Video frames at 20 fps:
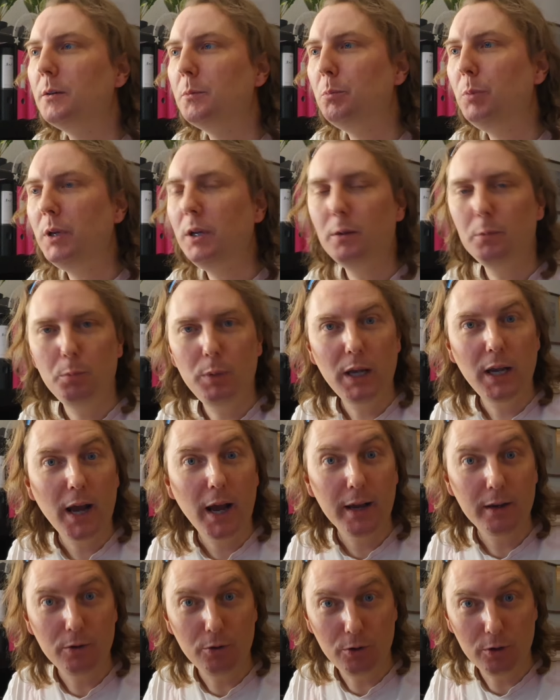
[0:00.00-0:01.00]
Be, be
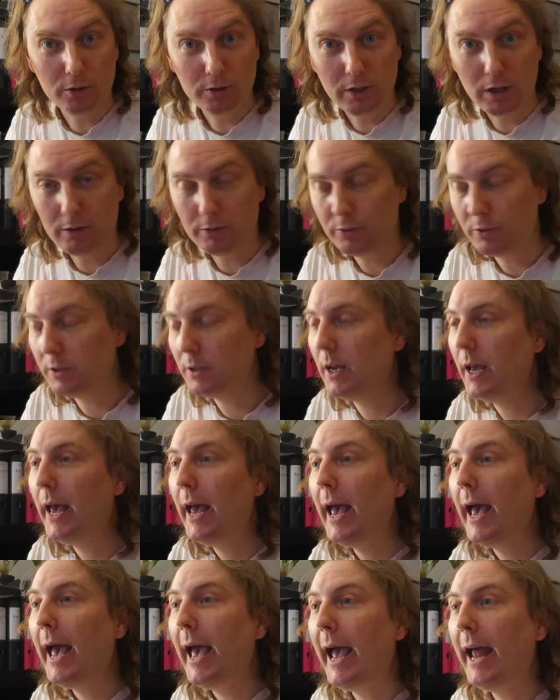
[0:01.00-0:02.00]
kind to yourselves.
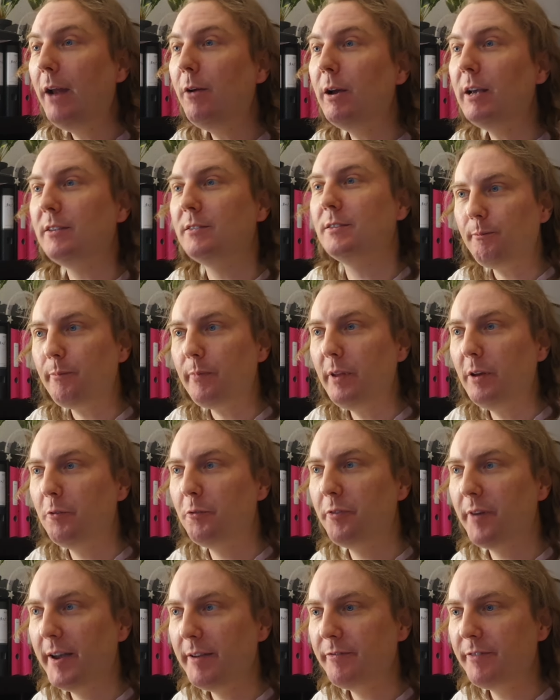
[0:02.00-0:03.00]
Anyways,
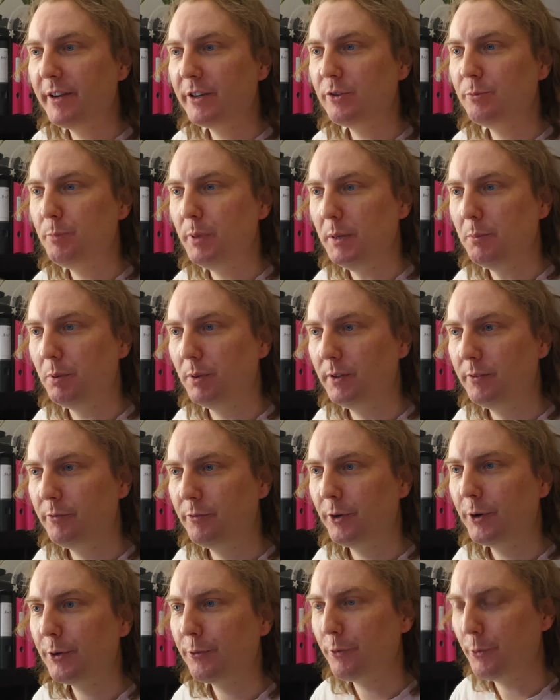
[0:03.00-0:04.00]
five fashion people in
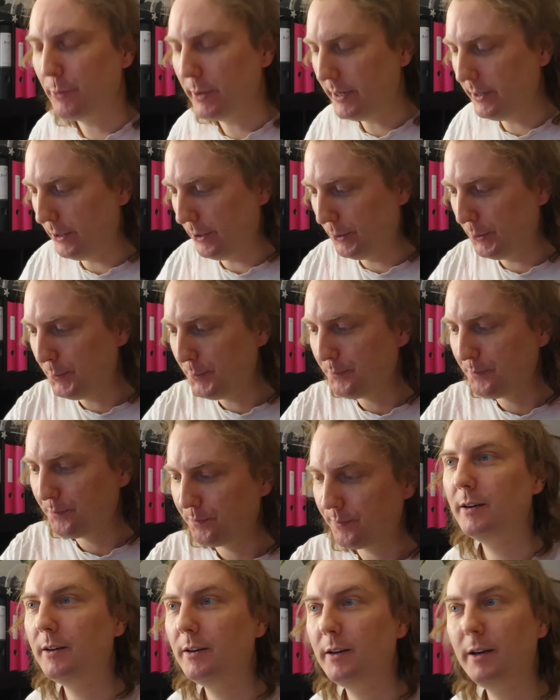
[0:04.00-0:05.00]
front of a window.
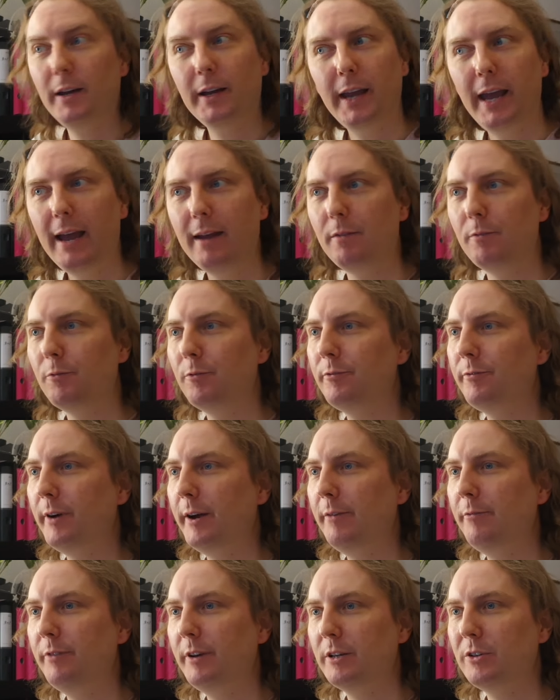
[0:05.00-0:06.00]
Uh, again,
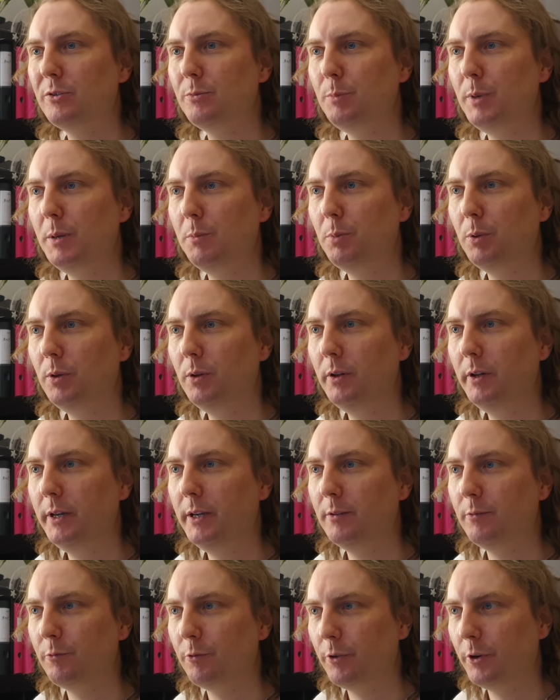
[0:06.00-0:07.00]
five fashion people
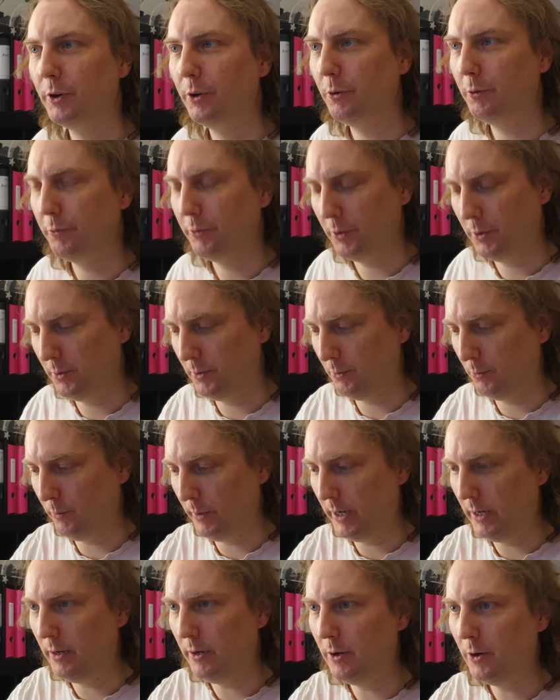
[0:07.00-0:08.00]
in front of a
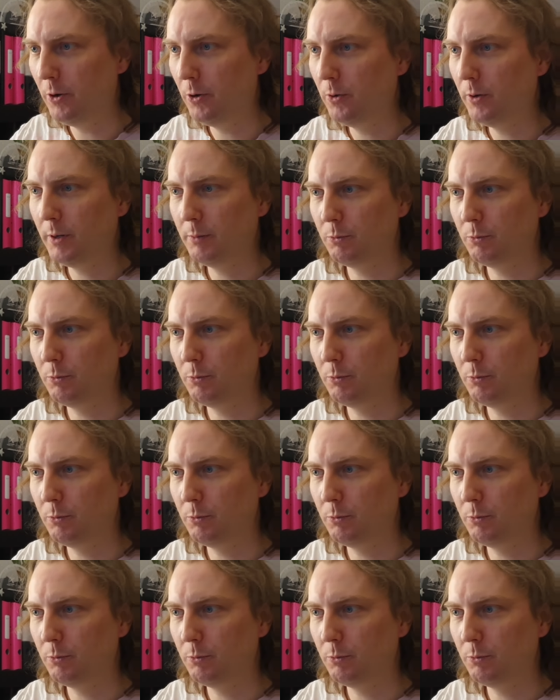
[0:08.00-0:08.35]
window.